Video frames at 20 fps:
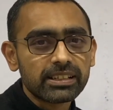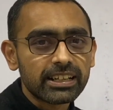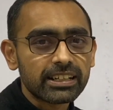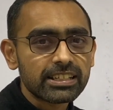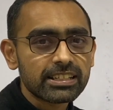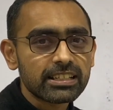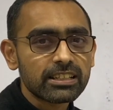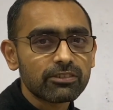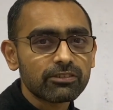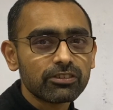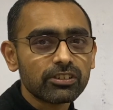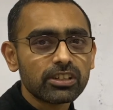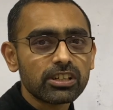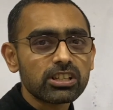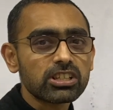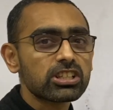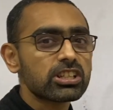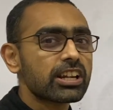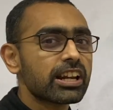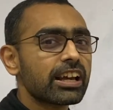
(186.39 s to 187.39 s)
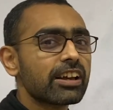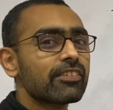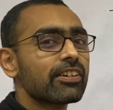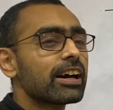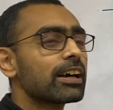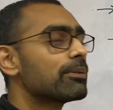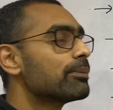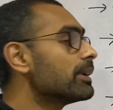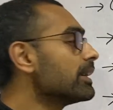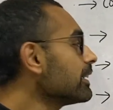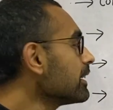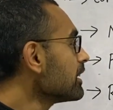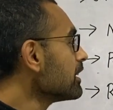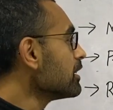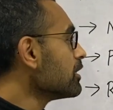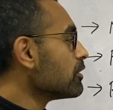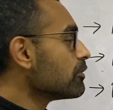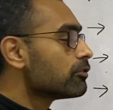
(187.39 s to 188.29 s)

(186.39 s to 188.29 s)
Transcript: That is the first requirement.